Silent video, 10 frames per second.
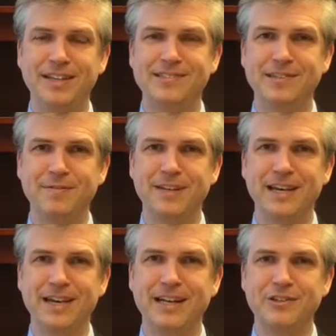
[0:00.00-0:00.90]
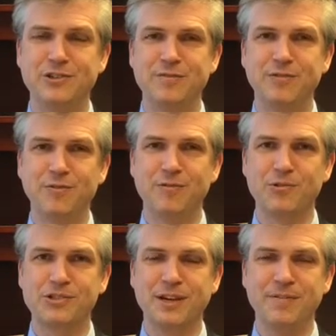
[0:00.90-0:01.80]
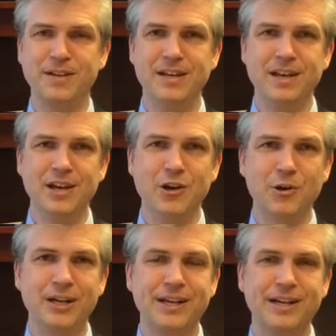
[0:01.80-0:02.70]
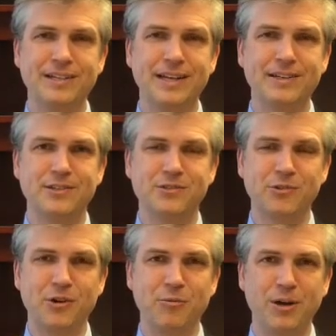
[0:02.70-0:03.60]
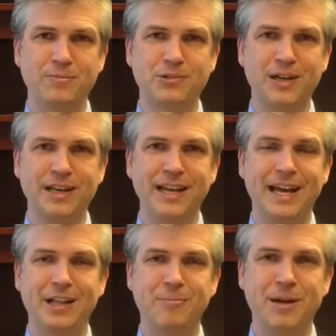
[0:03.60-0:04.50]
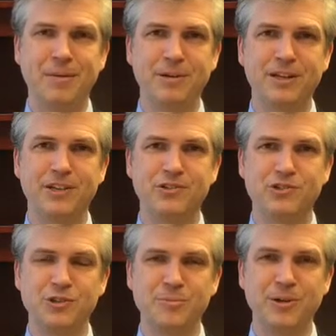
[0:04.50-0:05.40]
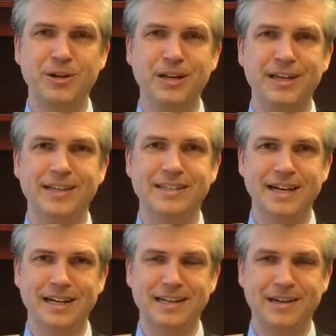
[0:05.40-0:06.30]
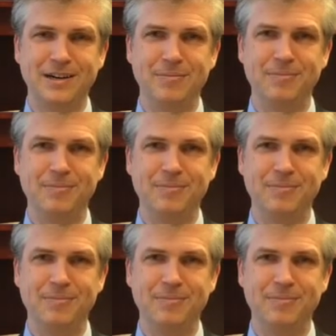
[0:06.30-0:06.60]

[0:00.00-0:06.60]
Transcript: 879 2447, or you can contact us through our website, alabamaconsumer.com.